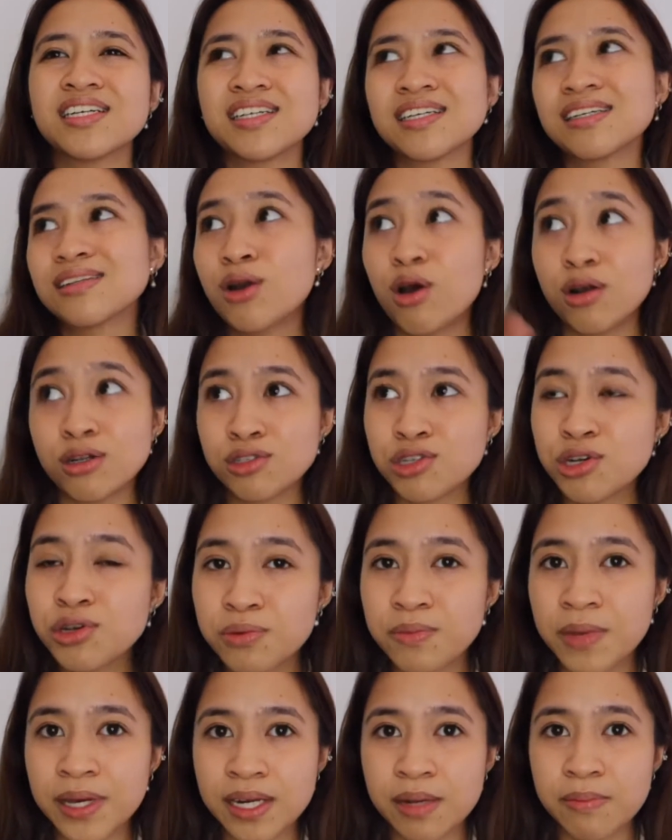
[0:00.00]
not
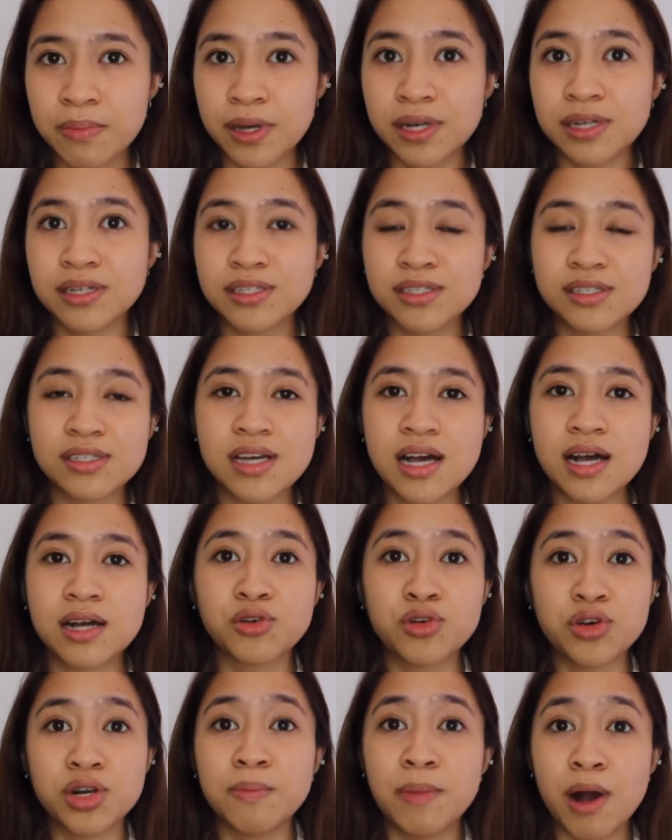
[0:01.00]
too many, but a
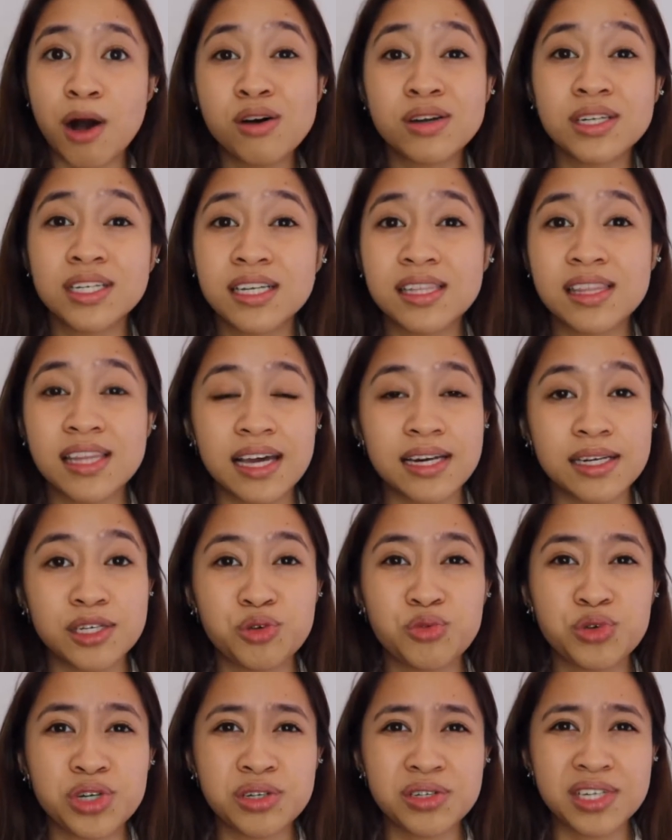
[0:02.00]
good amount that
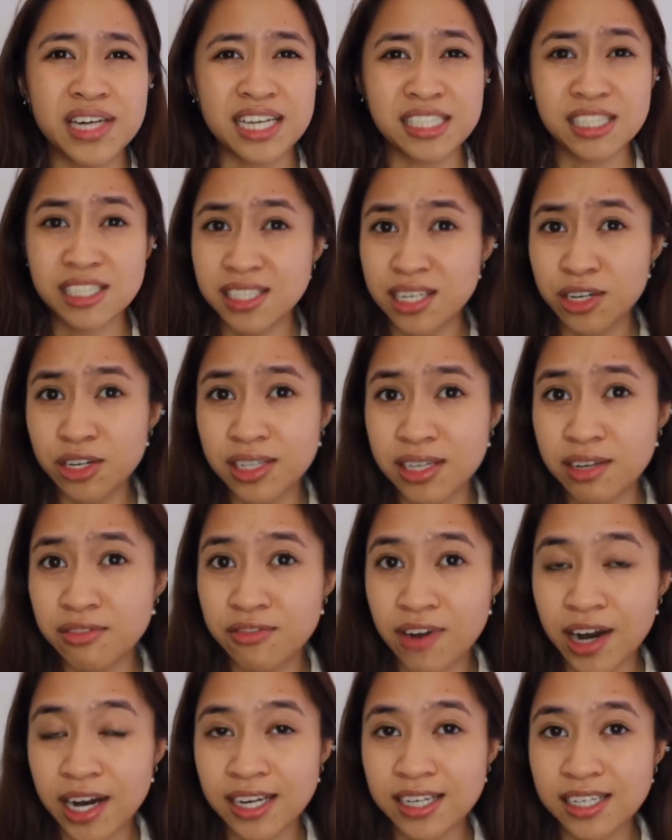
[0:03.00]
you wouldn't necessarily
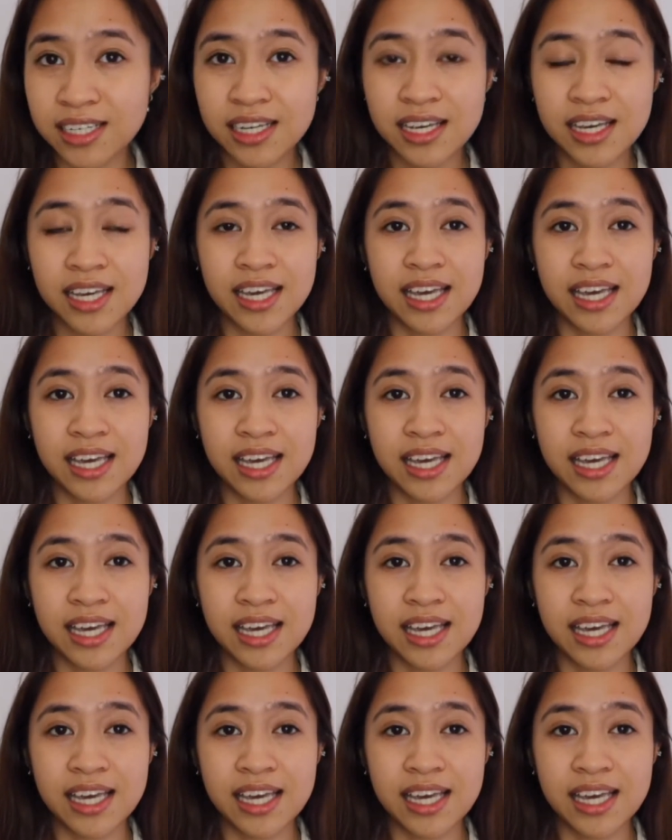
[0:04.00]
find